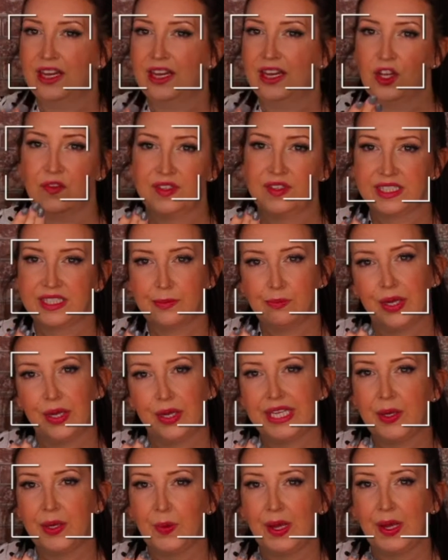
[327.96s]
and obviously
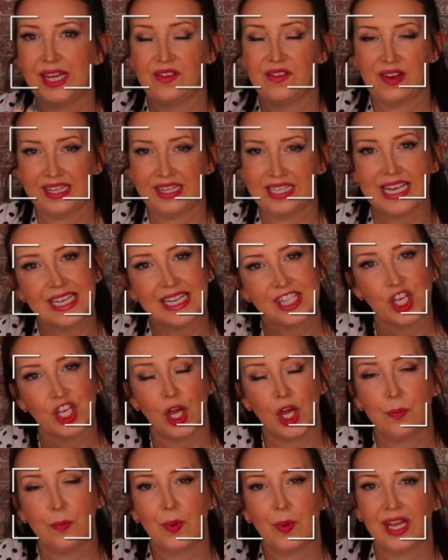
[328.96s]
bring you in if I need
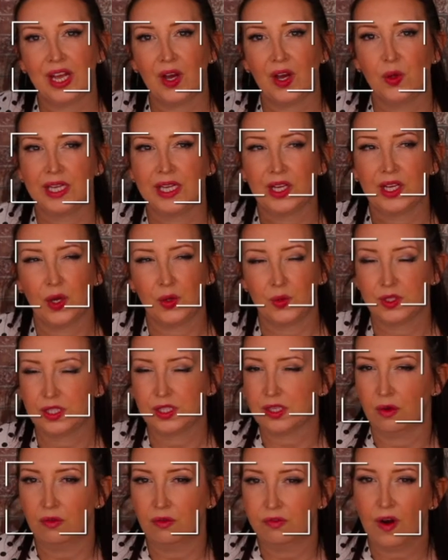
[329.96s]
to, but it only
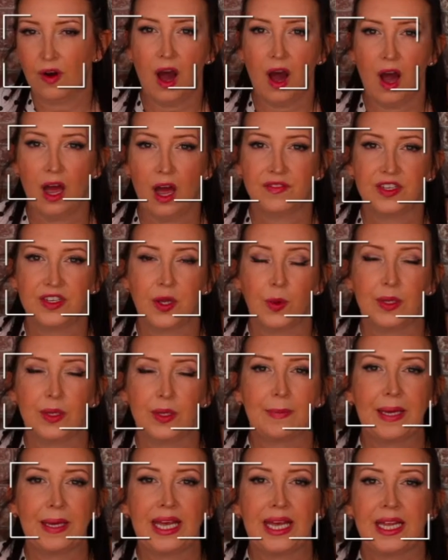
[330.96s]
goes so far, if you know
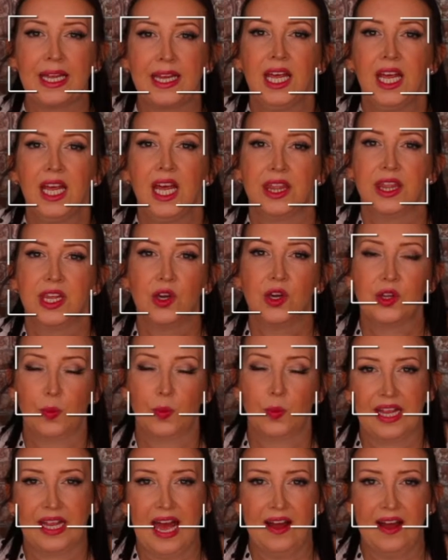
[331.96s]
what I mean. The
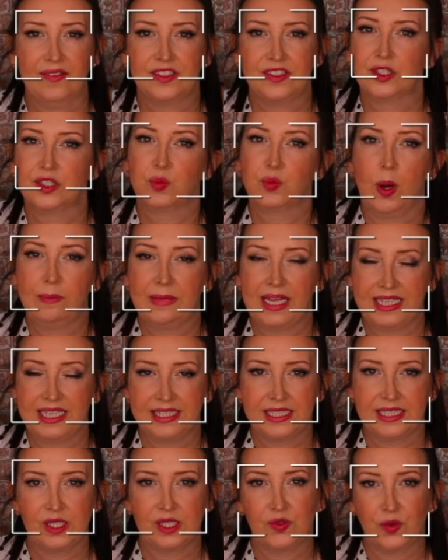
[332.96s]
other one I have to swap
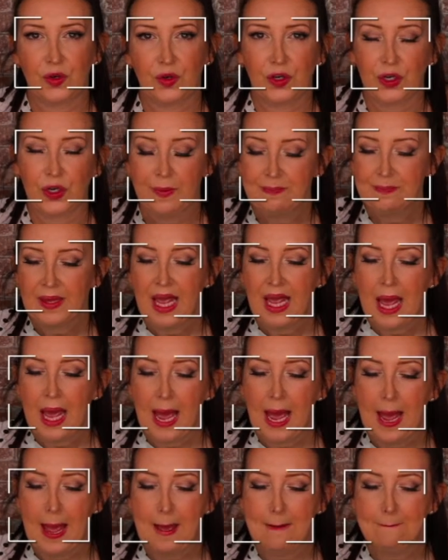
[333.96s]
lenses for.
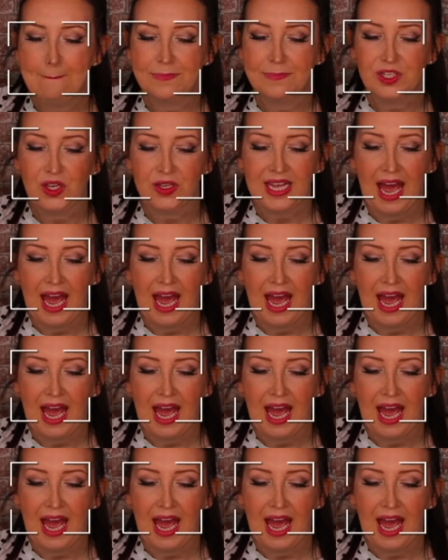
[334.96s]
Um, so